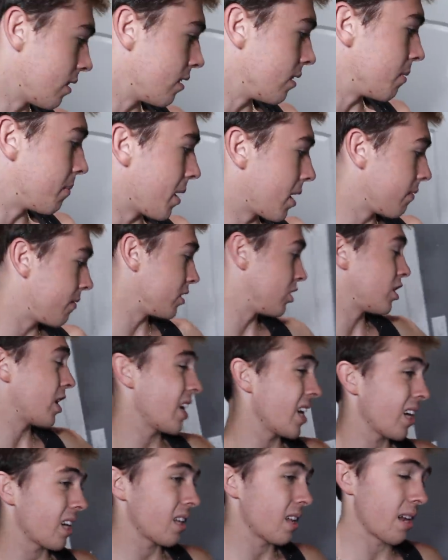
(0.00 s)
And then the betta fish
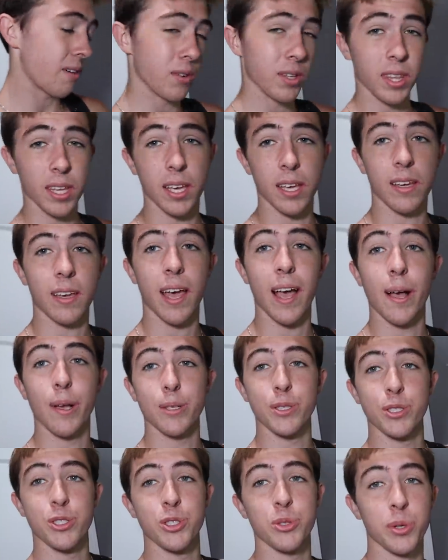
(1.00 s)
tank and everything
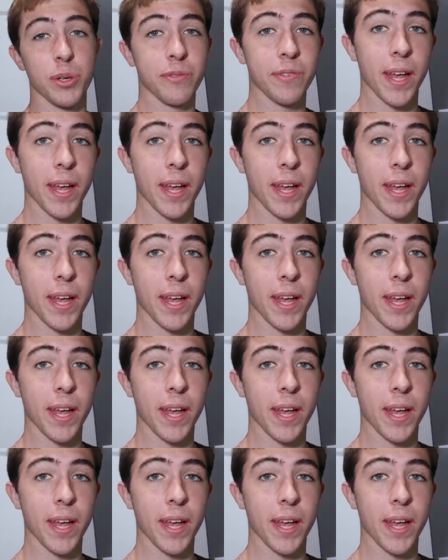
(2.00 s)
else is doing